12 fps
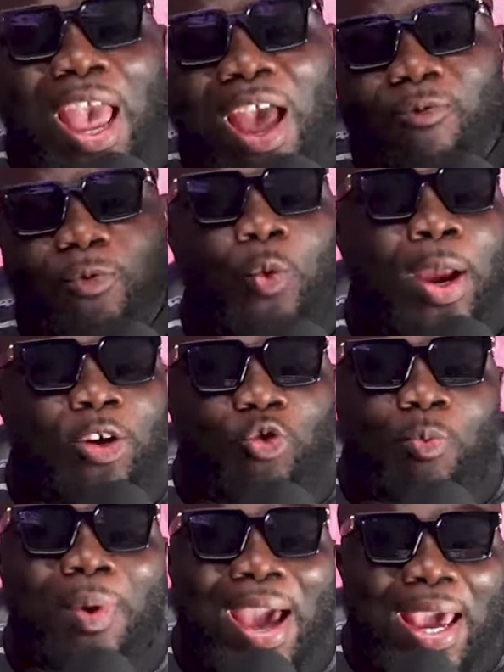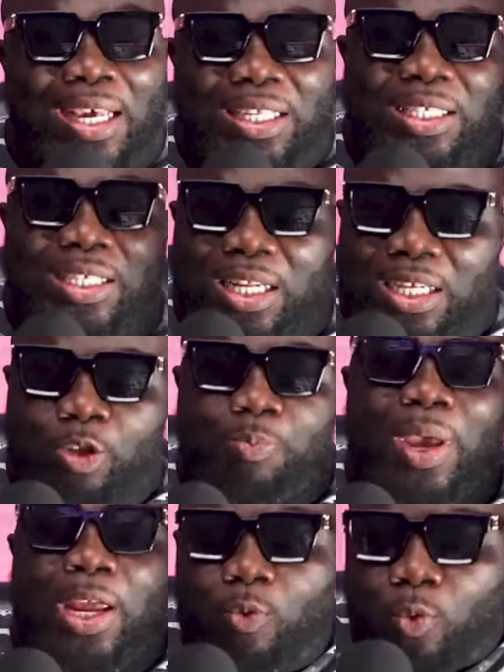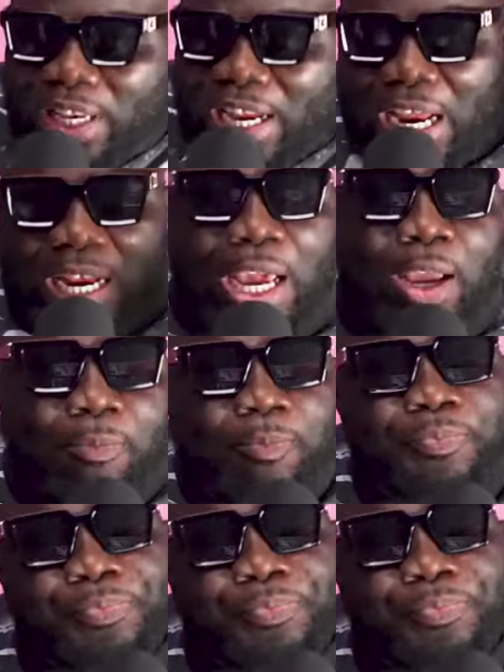everywhere, Dubai, Italy, Spain, we did there.